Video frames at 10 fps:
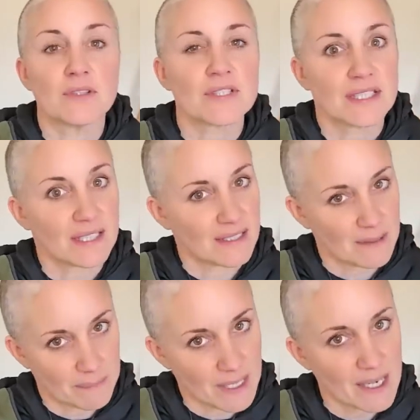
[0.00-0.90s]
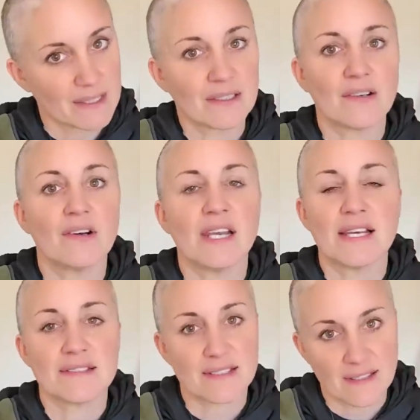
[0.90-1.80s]
Panic attacks,
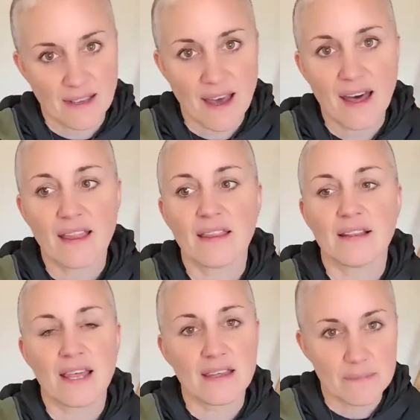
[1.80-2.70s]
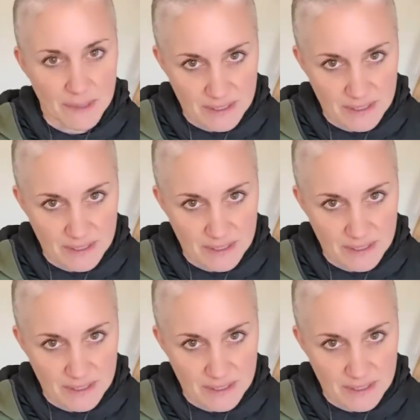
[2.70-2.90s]
anxiety, and depression,